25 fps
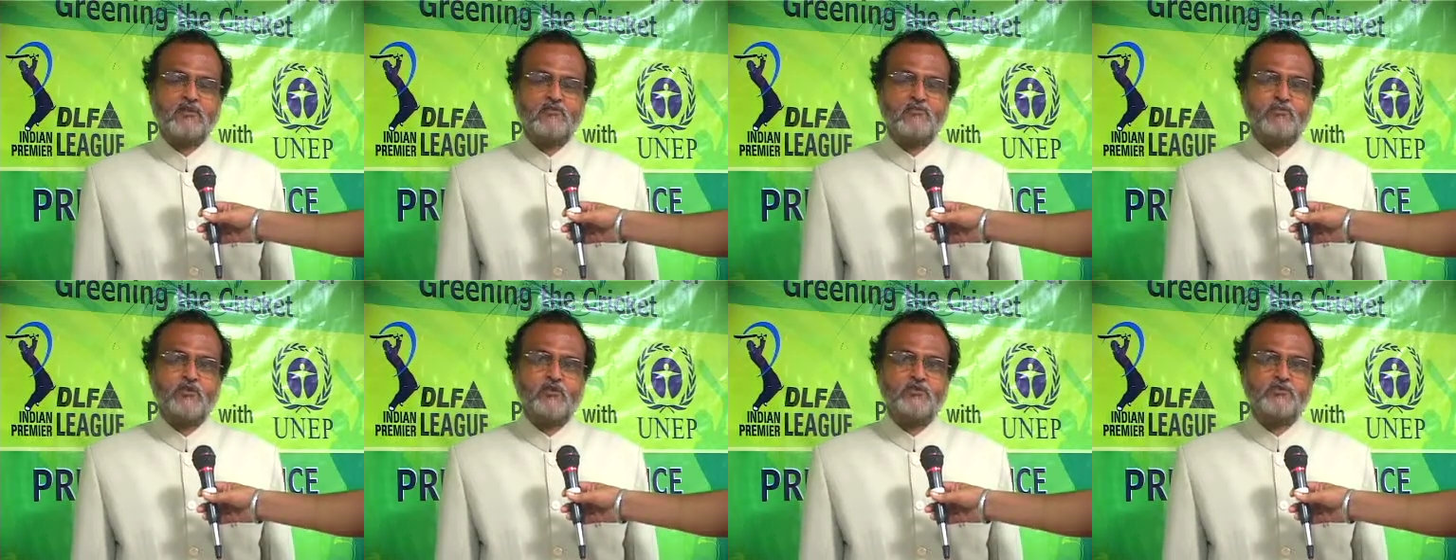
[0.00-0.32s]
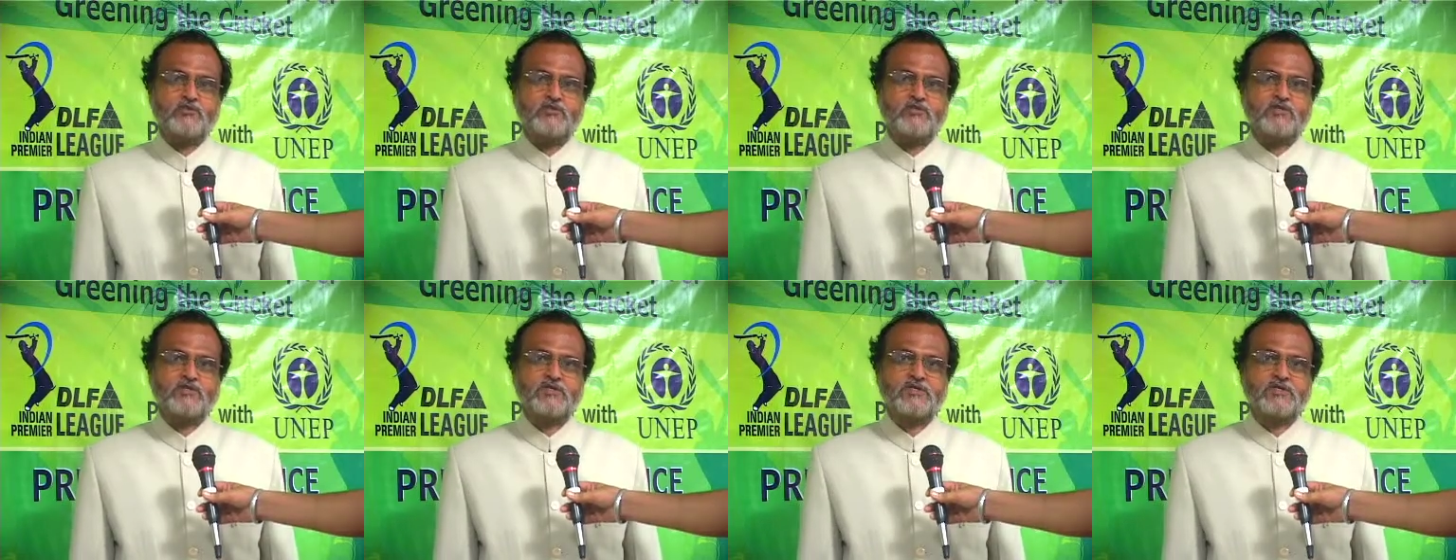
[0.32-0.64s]

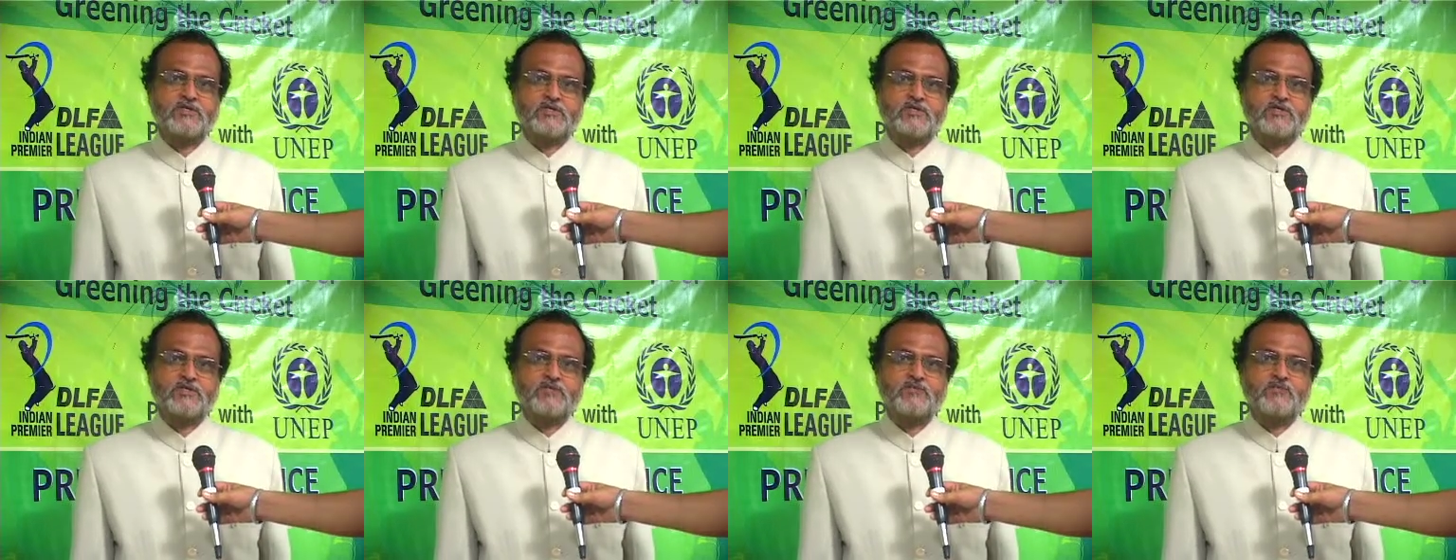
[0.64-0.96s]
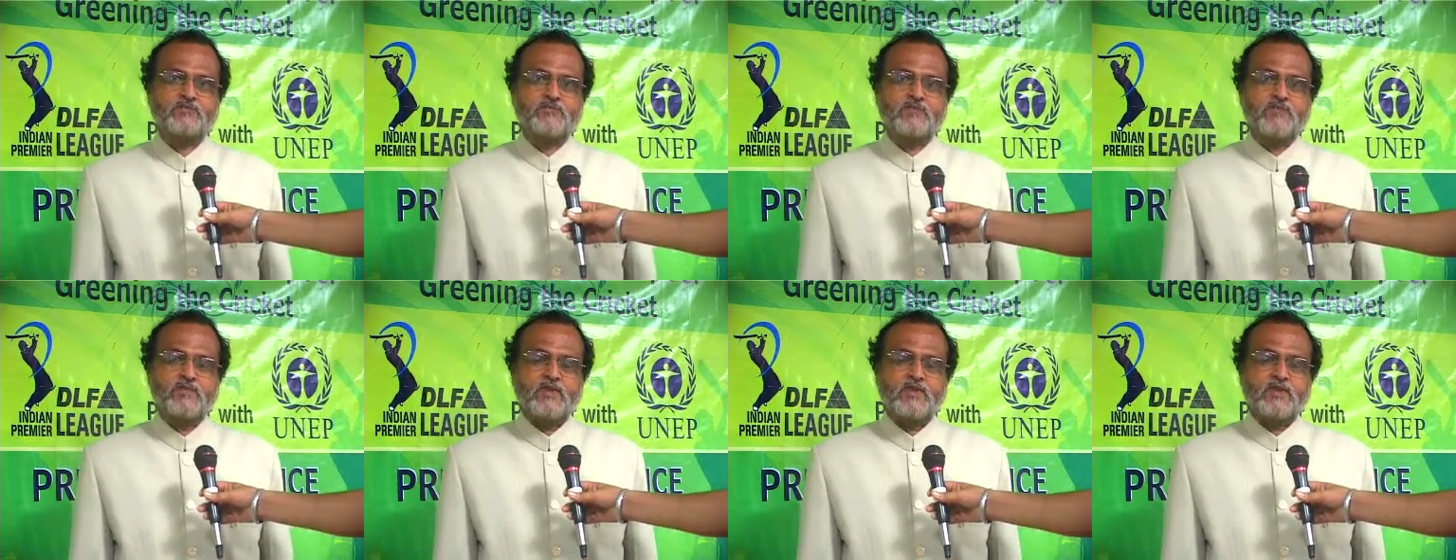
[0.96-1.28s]
opportunity
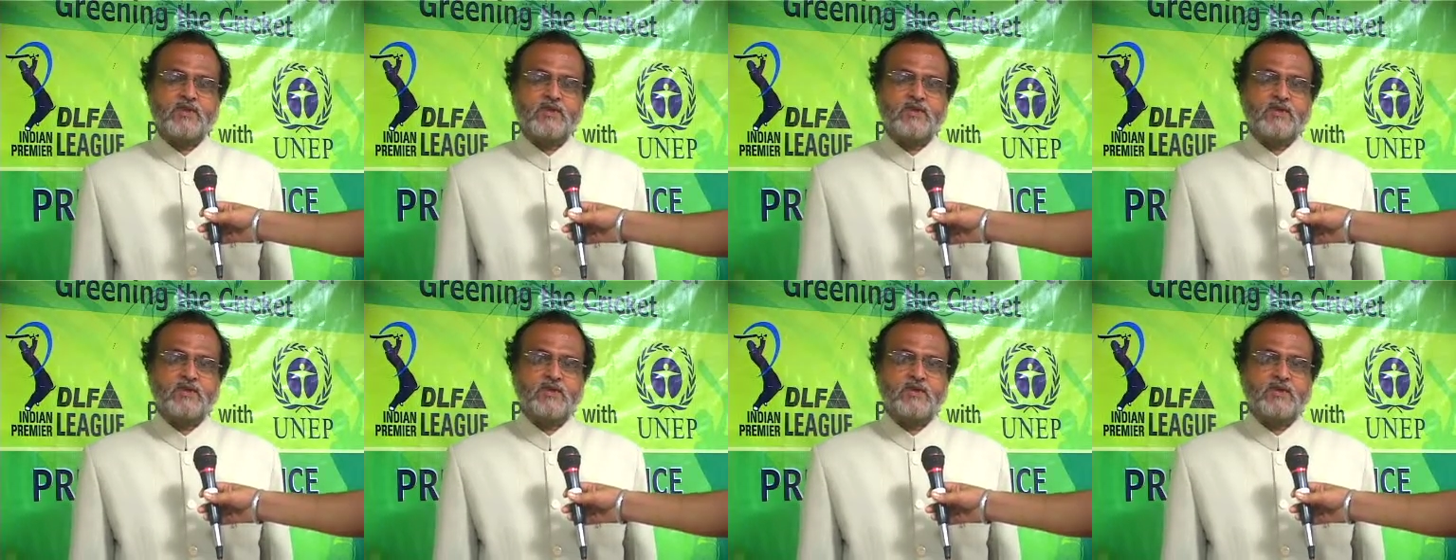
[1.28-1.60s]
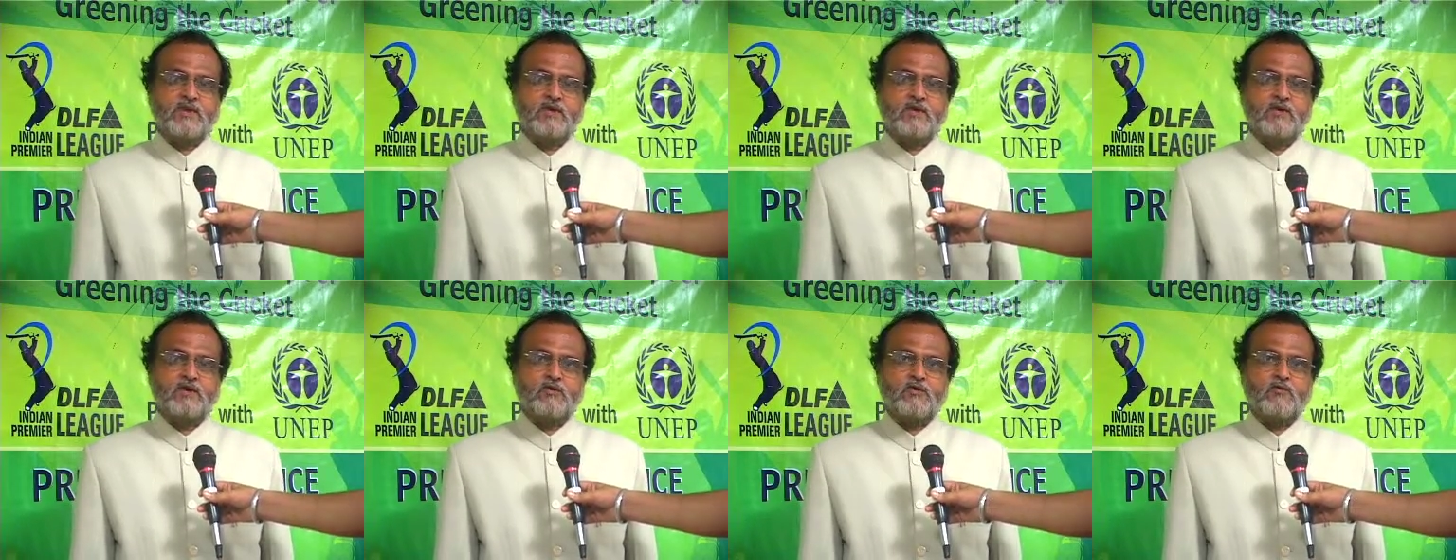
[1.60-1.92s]

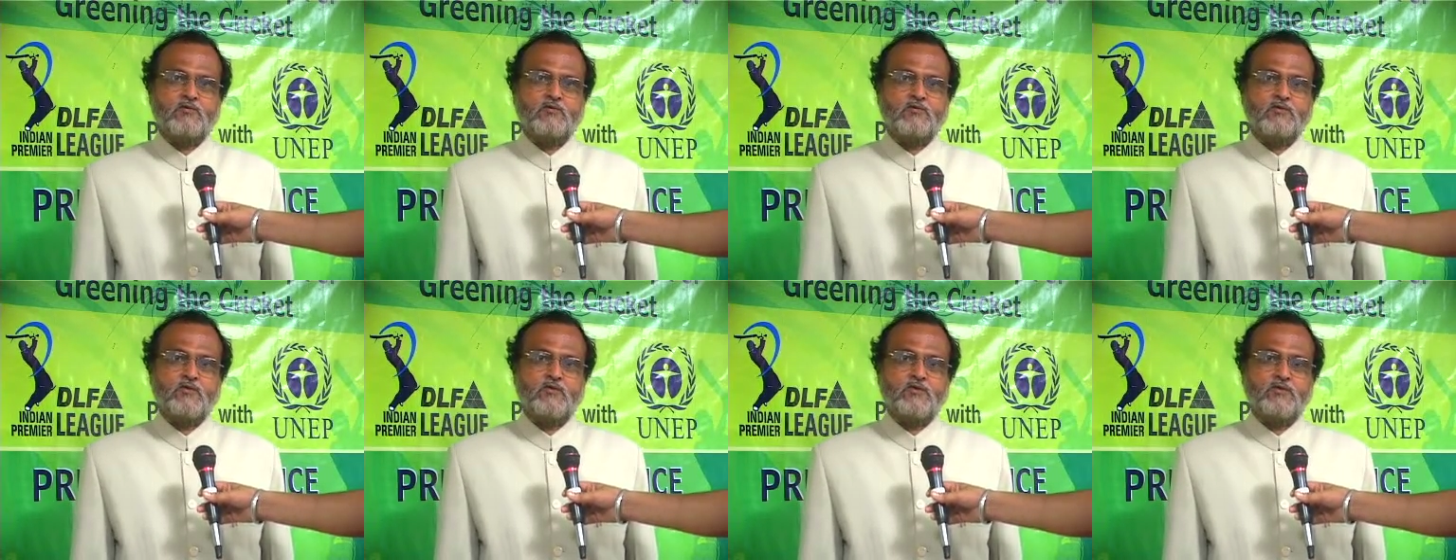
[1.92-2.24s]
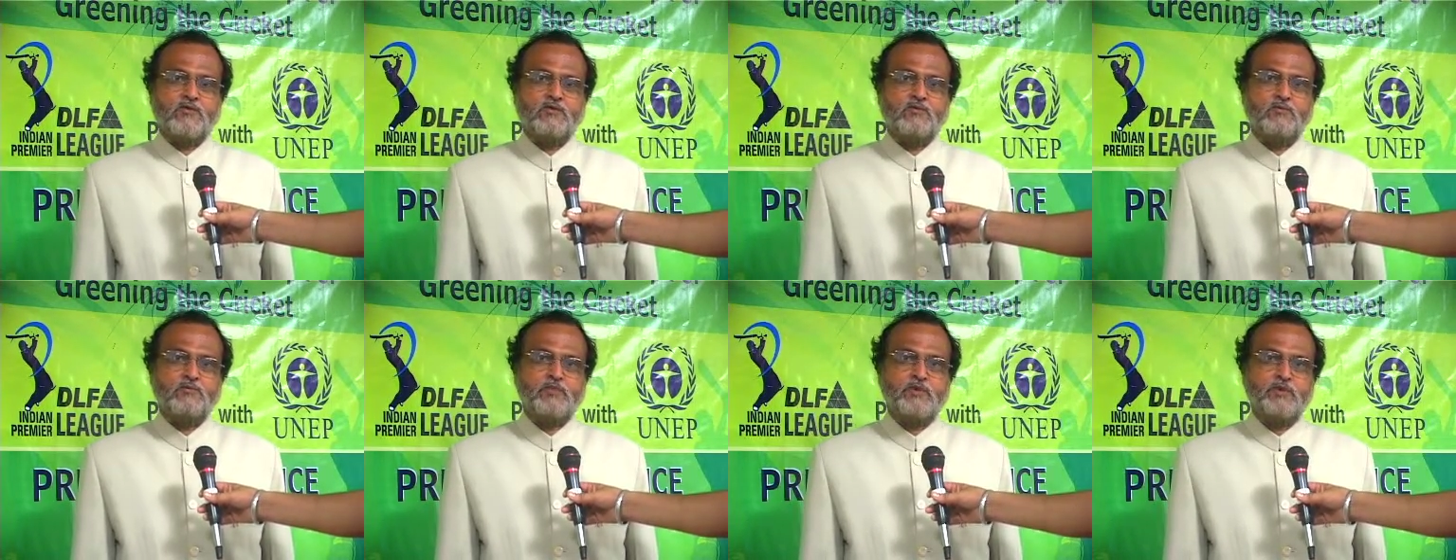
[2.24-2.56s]

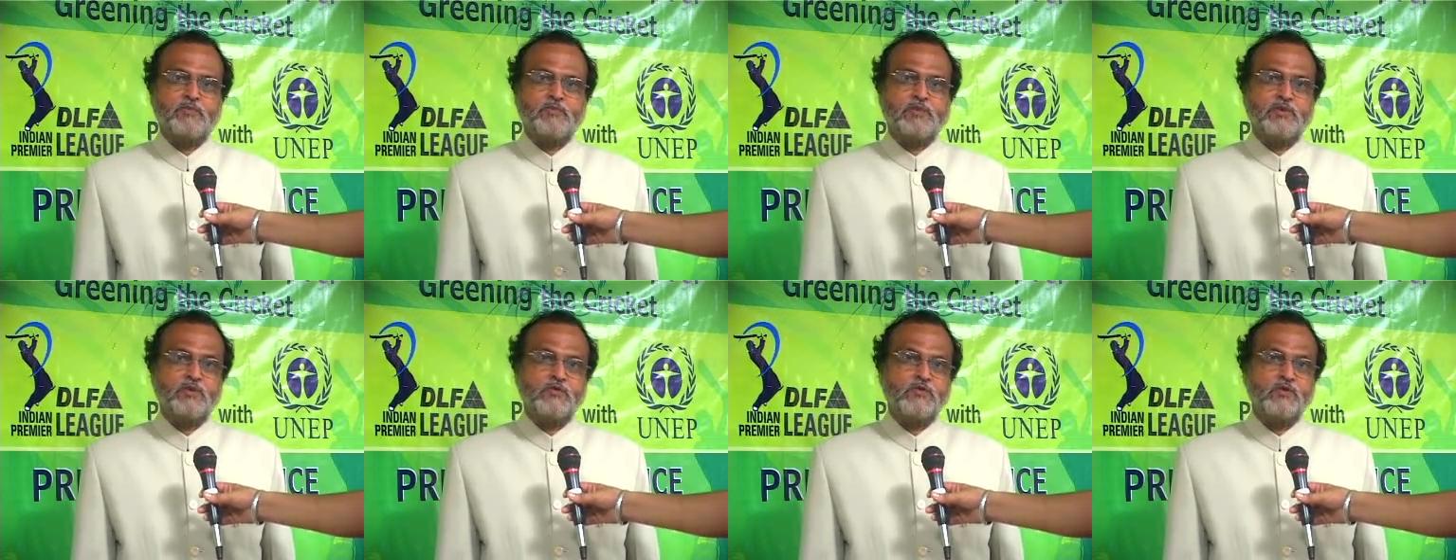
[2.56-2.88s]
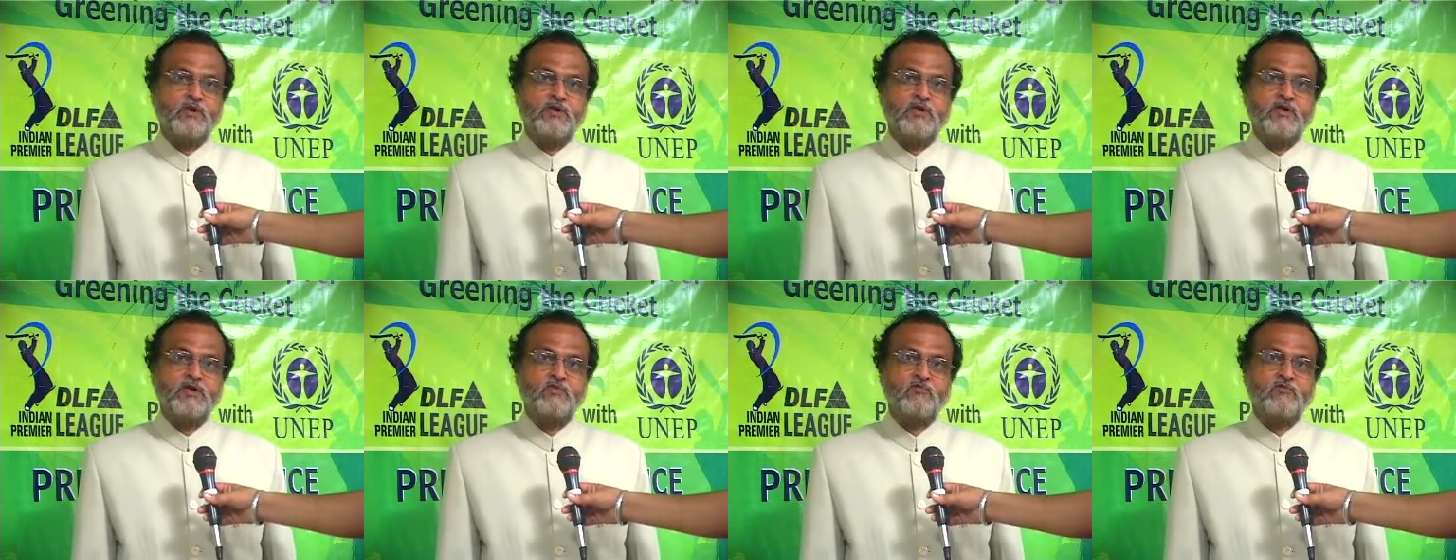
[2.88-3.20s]
for the people to
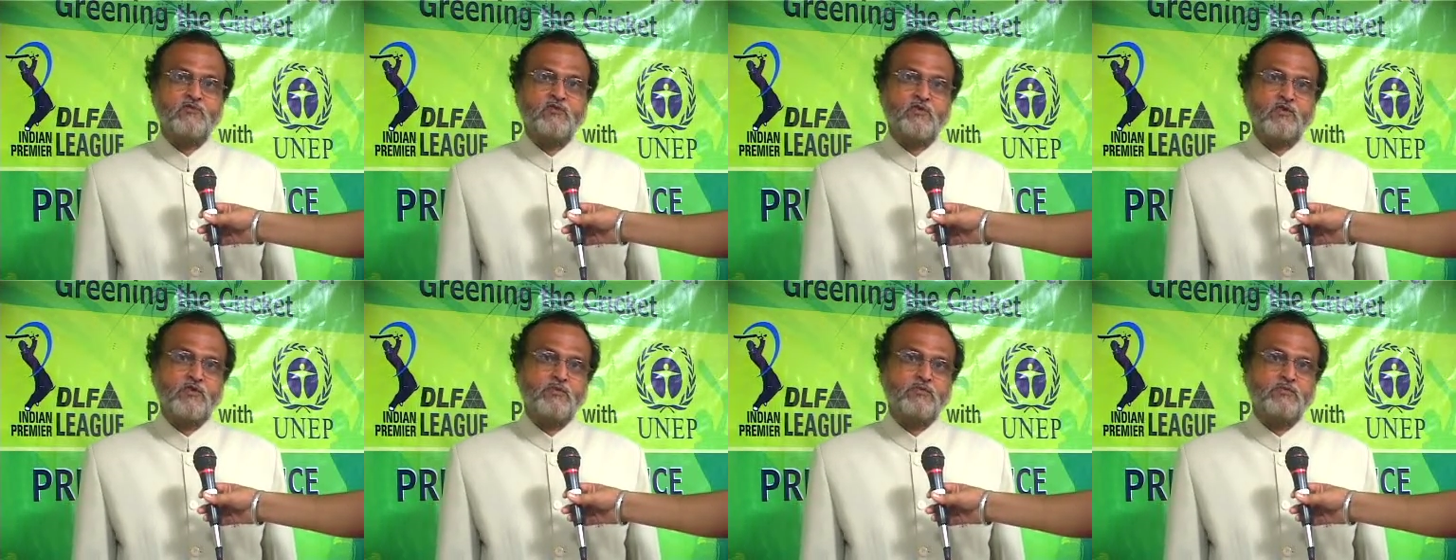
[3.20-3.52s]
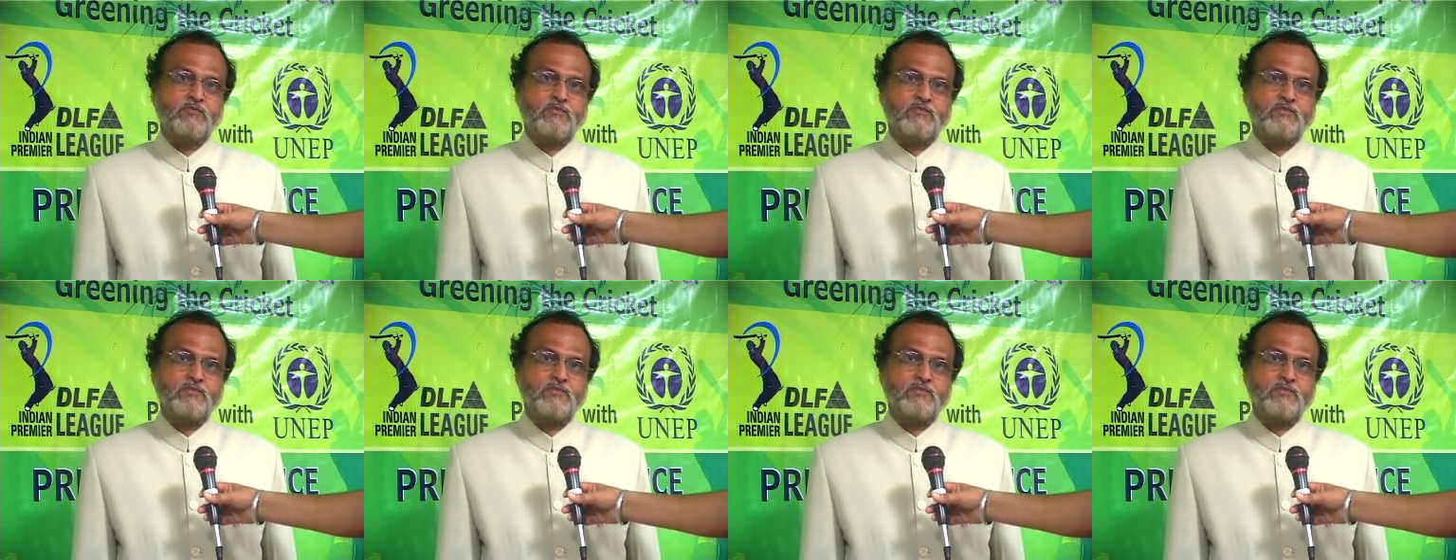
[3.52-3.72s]
learn from.